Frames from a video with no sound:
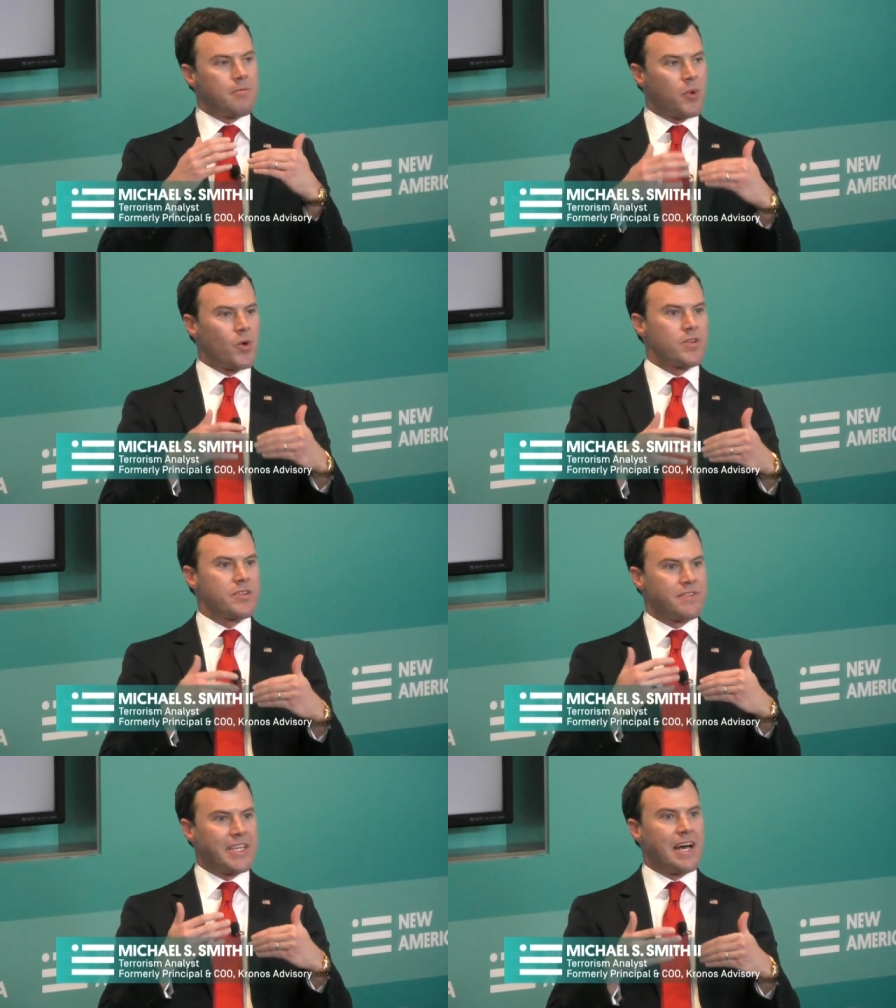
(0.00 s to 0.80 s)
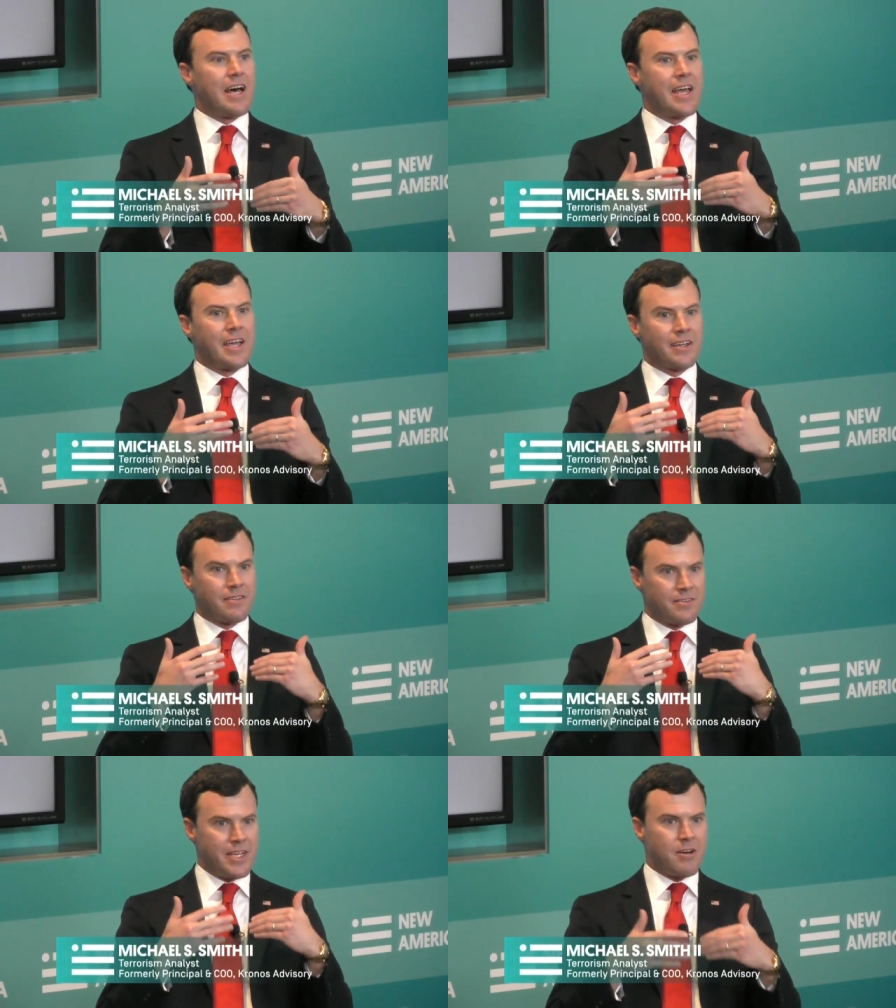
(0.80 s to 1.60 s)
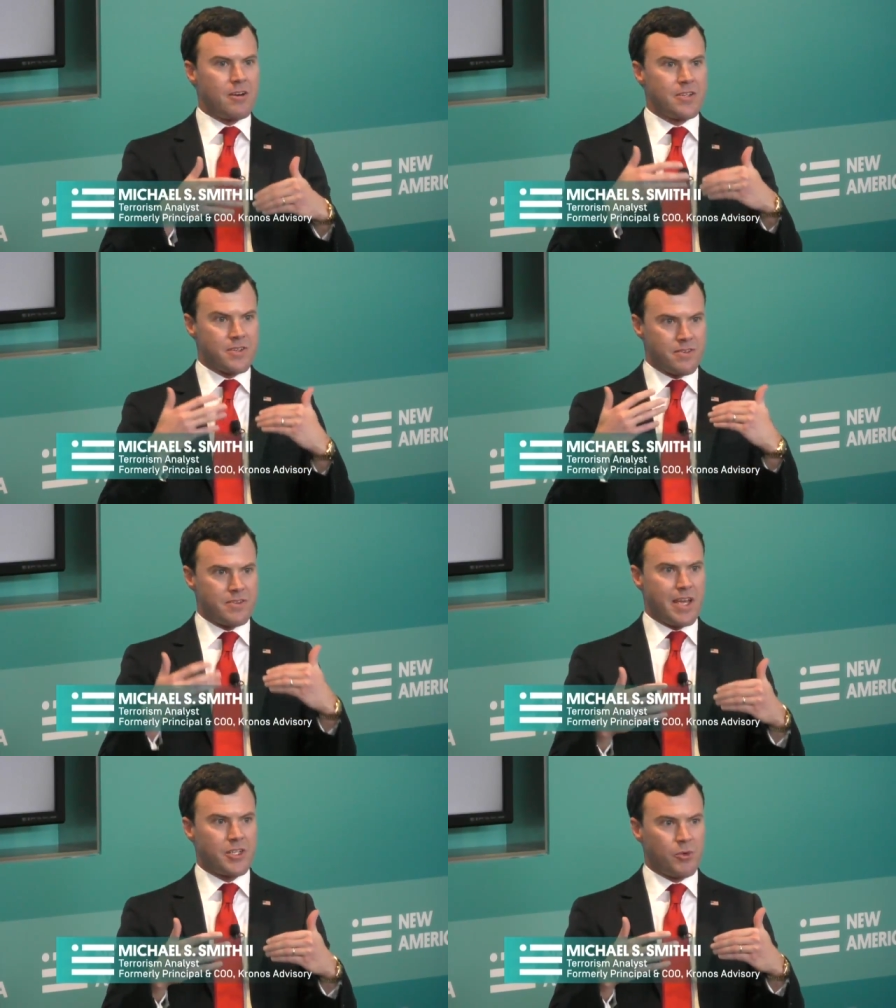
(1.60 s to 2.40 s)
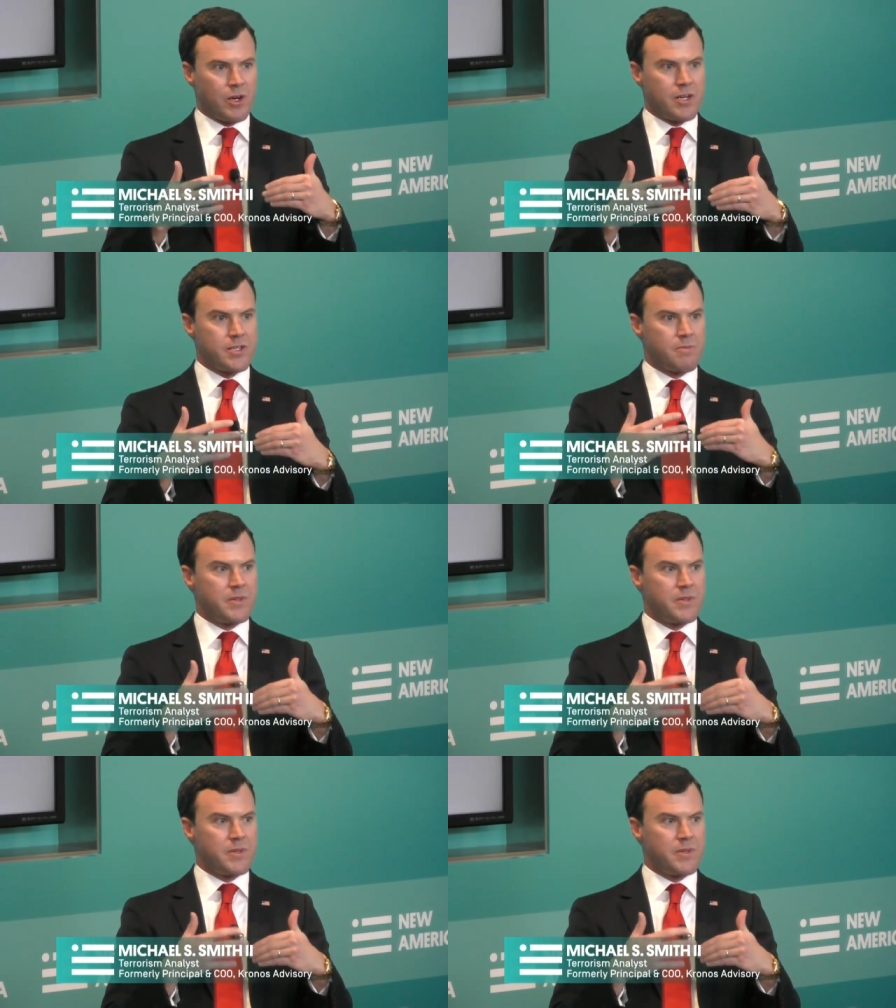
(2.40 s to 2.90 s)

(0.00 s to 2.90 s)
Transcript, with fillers: the importance of denying terrorist sanctuaries,